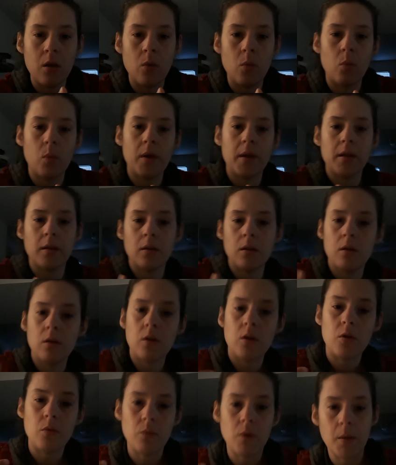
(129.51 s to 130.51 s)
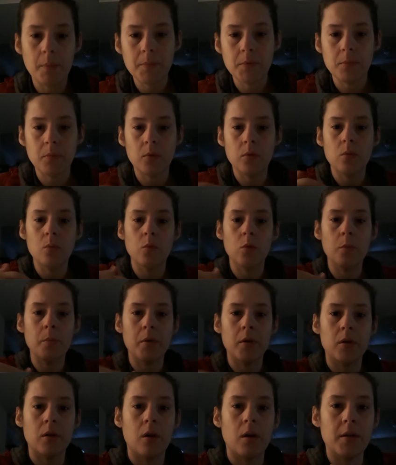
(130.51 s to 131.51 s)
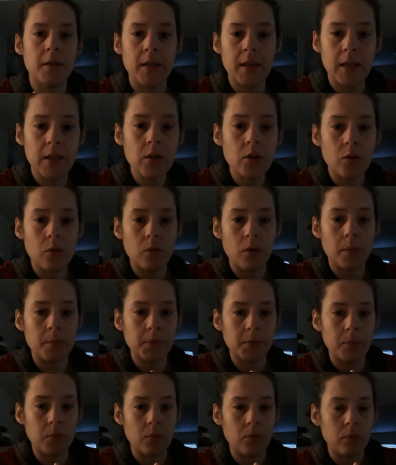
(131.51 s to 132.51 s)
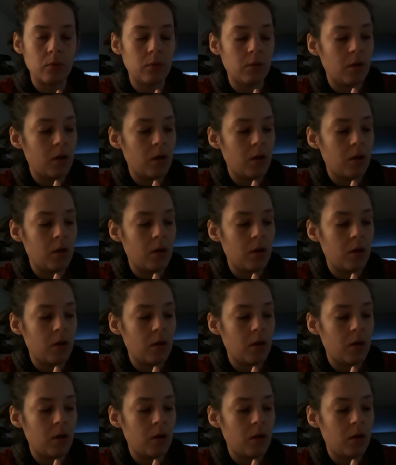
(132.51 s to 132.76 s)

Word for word: when corruptible will put on incorruptible.